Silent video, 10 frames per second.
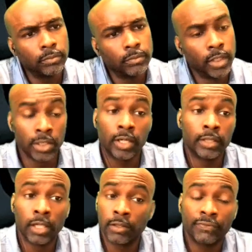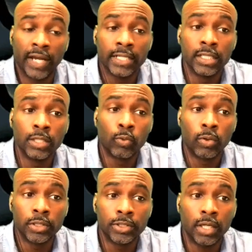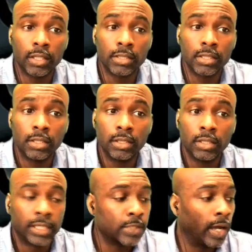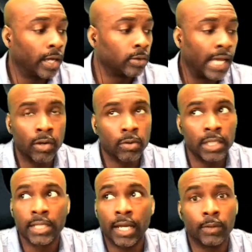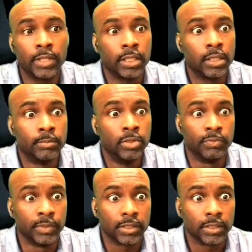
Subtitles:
then you're fighting in the war on drugs. That's why I don't get down with any of the movements.